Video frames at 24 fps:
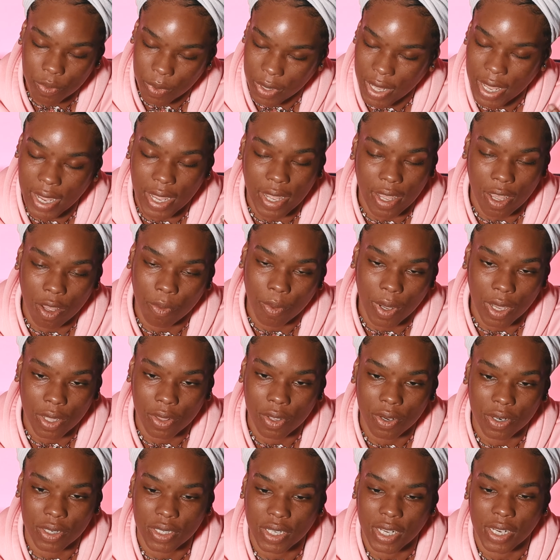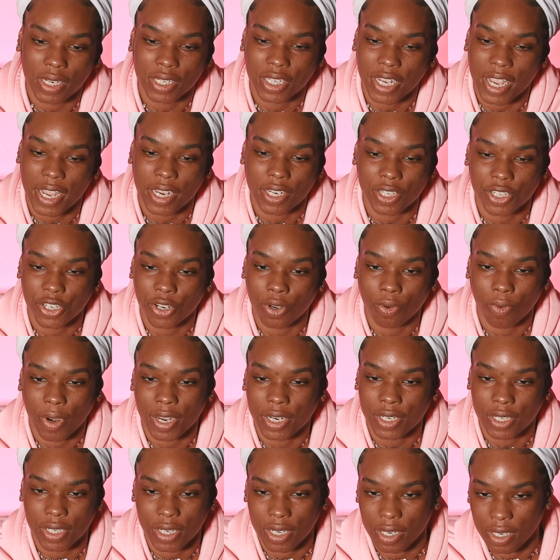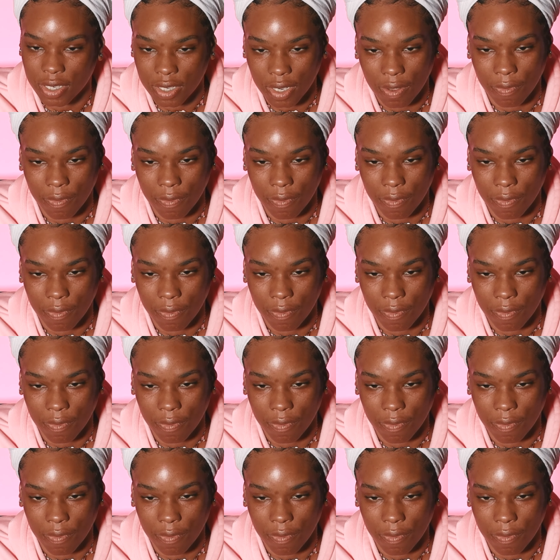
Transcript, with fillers: but they can help others and change generations